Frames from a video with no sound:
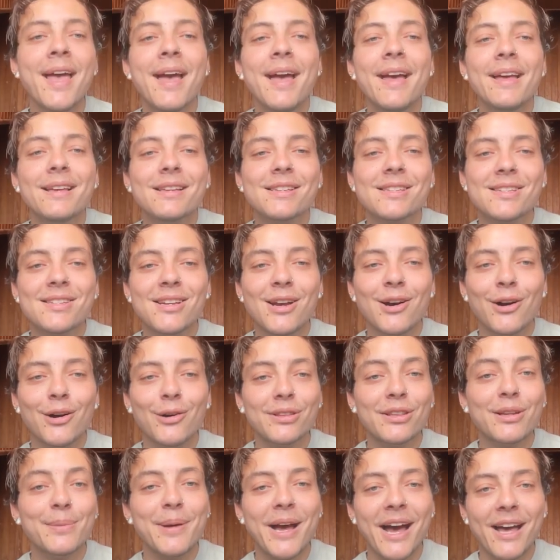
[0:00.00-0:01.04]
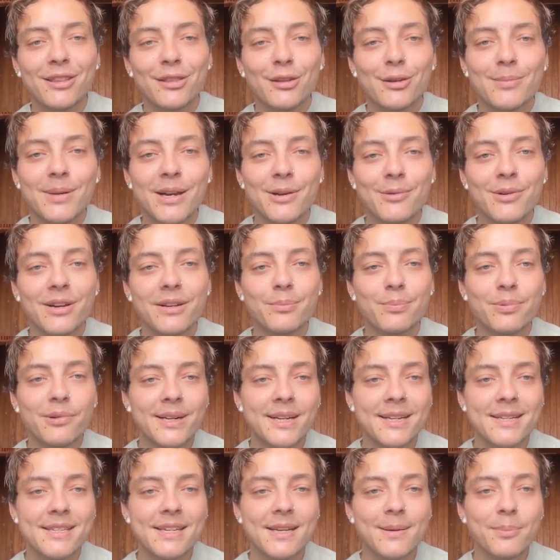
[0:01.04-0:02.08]
So the bathroom I went
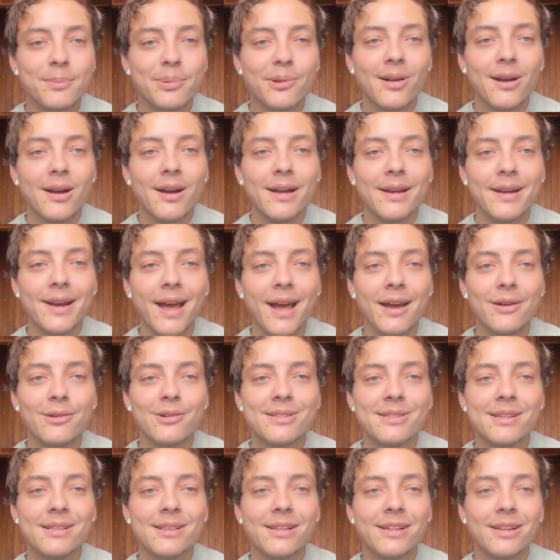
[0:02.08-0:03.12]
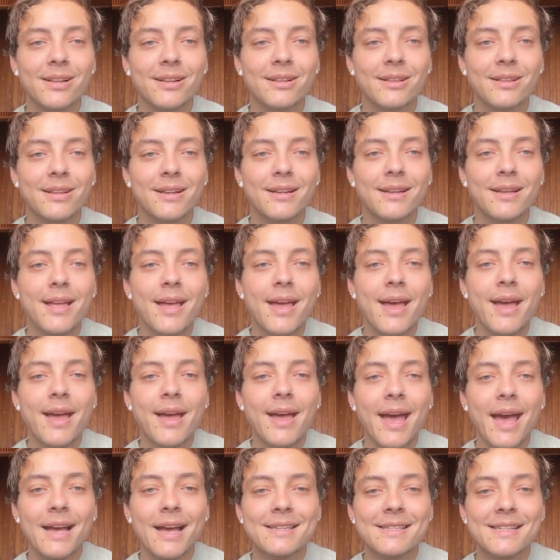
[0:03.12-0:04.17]
pretty simple on. I was a little
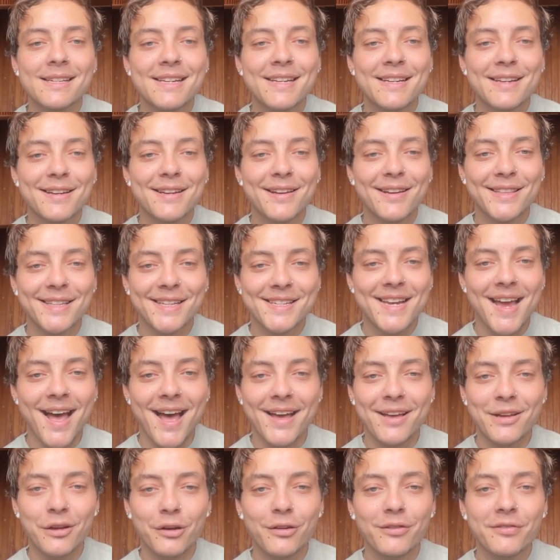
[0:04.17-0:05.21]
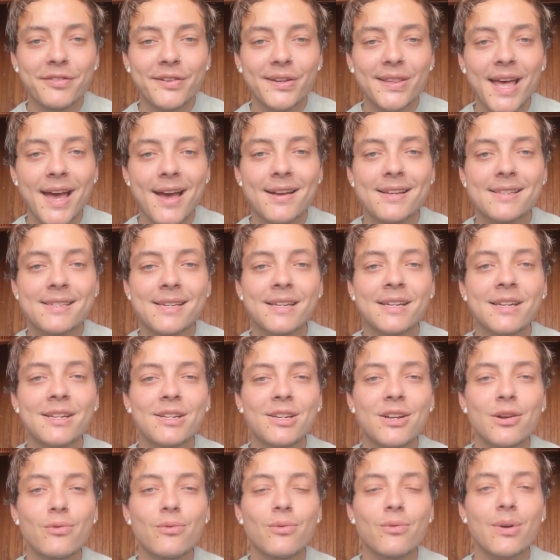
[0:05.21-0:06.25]
hesitant on the tile for that because I didn't
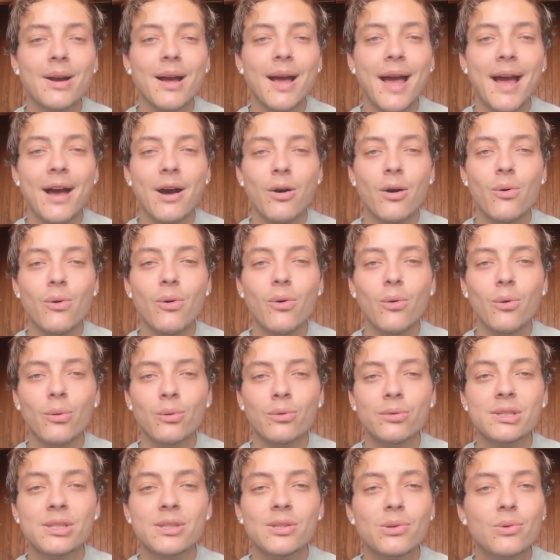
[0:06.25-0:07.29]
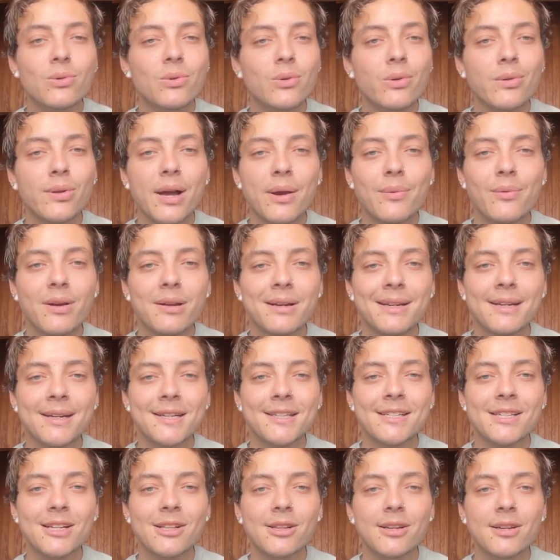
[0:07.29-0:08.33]
know how old school I wanted it
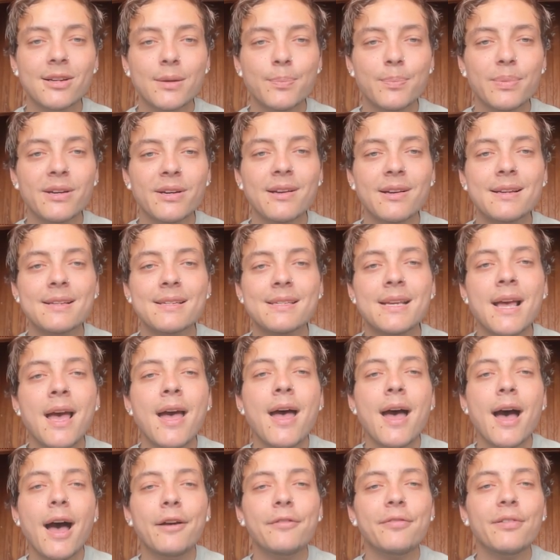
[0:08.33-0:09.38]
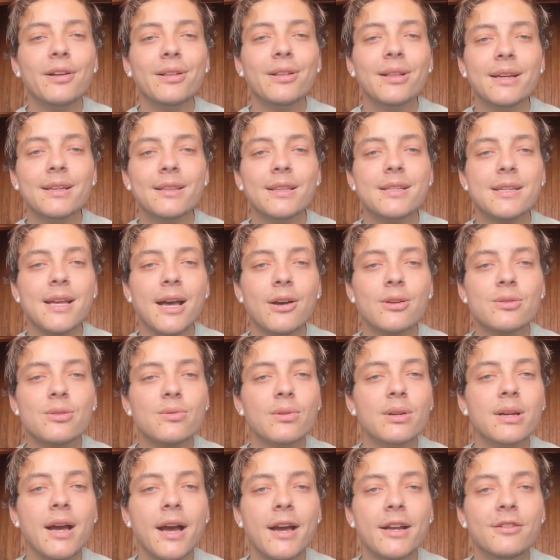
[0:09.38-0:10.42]
to look because I felt like this house
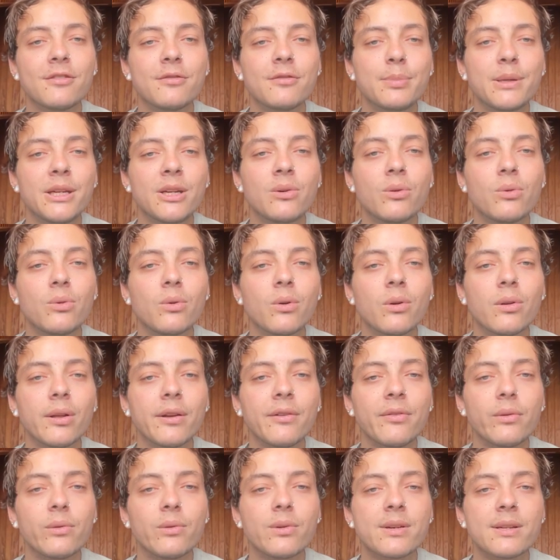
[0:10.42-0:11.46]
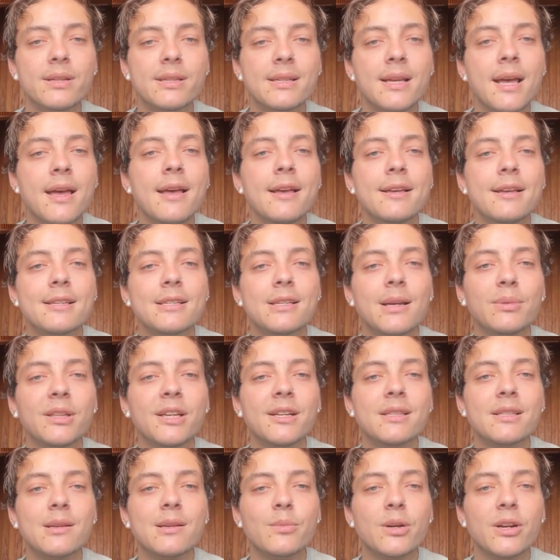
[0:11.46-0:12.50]
would kind of be cool if it was
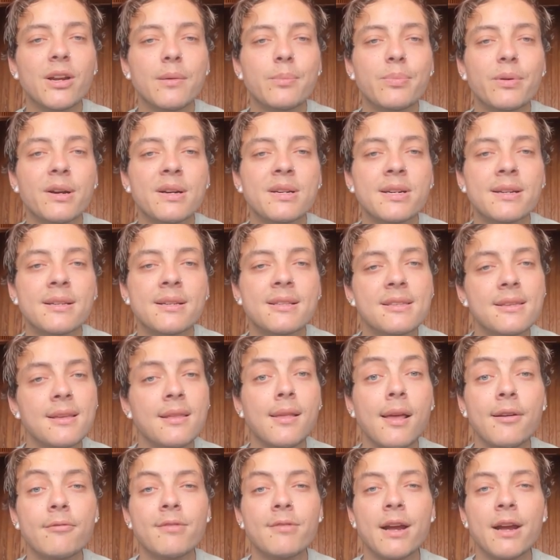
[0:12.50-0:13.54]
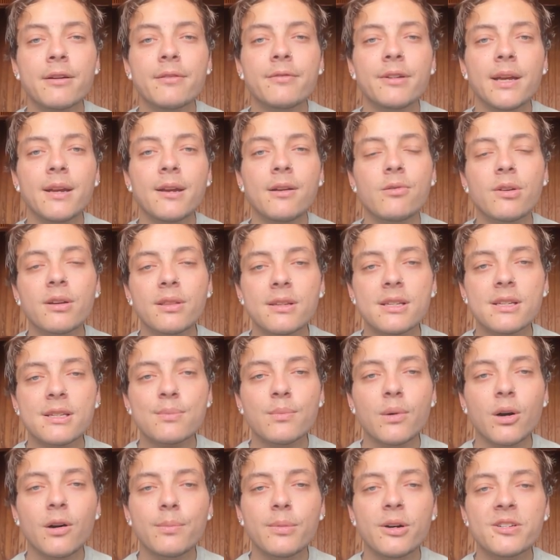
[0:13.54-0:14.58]
something someone had purchased and then renovated with a
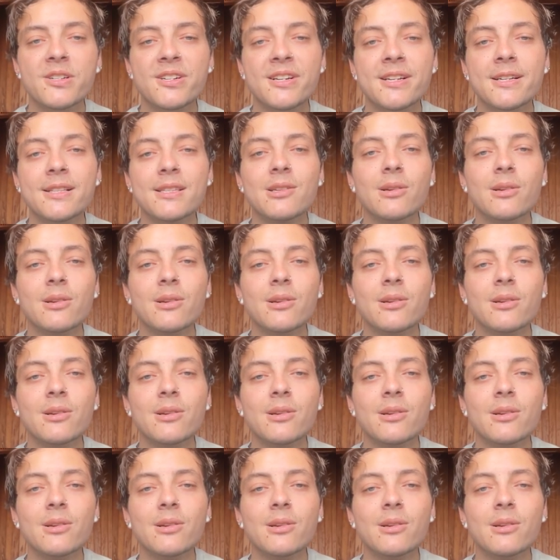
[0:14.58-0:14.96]
small budget.